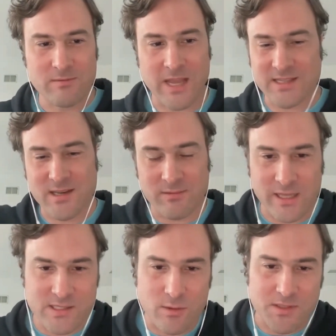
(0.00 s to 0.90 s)
accidentally
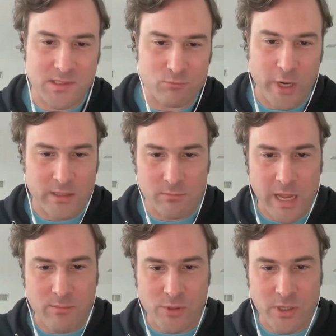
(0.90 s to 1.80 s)
installs some random
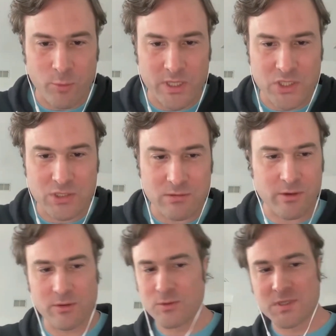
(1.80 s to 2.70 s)
library, which
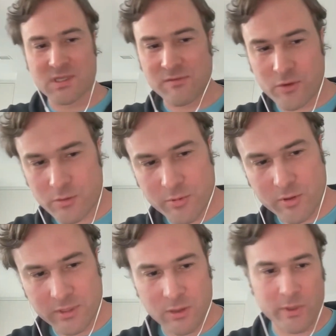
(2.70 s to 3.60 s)
introduces a
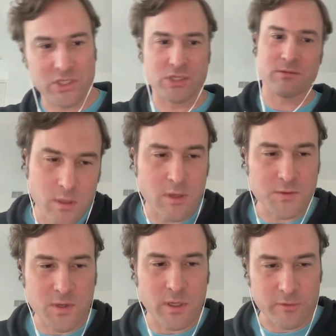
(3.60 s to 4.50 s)
vulnerability, which
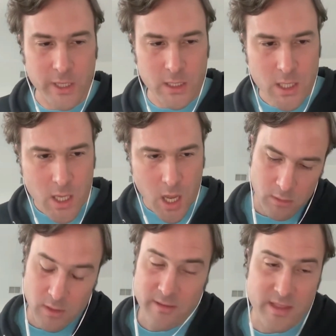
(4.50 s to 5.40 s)
goes on, right?
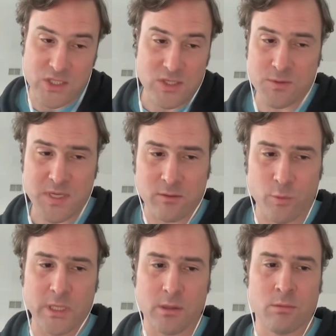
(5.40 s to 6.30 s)
A lot of that just goes out the
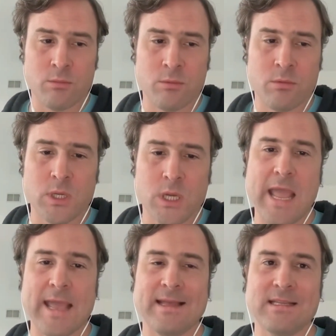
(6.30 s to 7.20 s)
window.
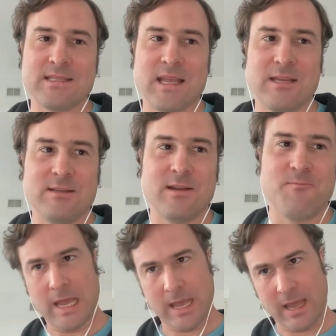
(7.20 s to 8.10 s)
And it
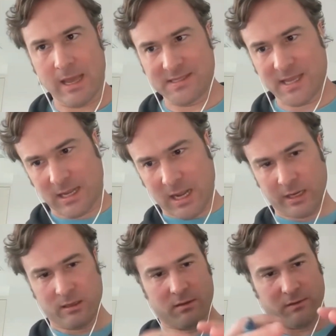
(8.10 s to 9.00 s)
has that
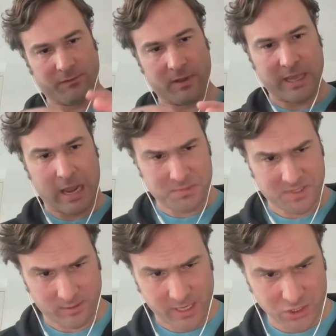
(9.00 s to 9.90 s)
kind of
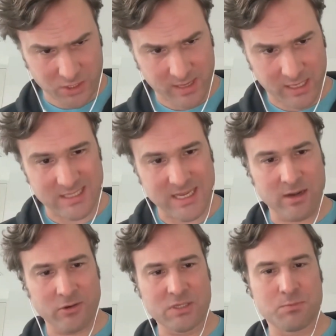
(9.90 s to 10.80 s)
encapsulation that
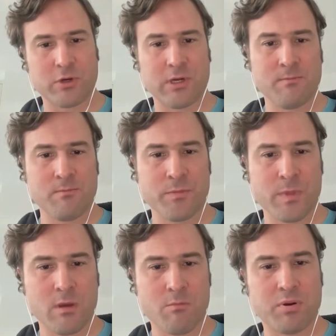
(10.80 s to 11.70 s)
containers bring,
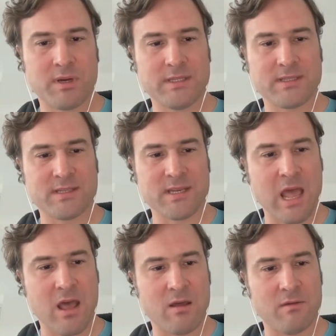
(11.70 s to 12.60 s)
but it doesn't
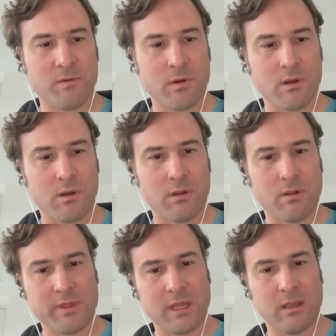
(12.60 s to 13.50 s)
have
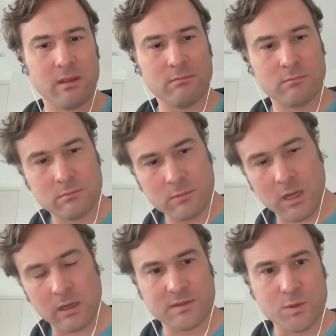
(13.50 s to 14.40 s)
all the
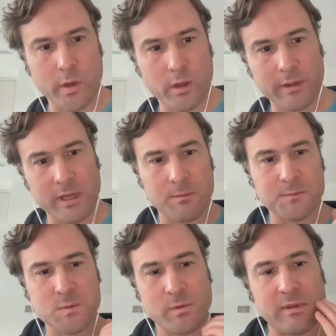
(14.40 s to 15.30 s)
kind of toil that
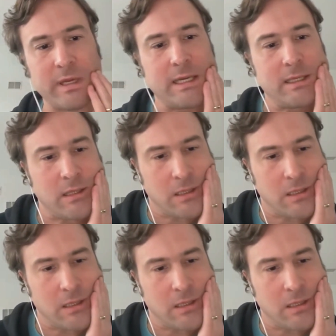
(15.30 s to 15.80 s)
comes with that.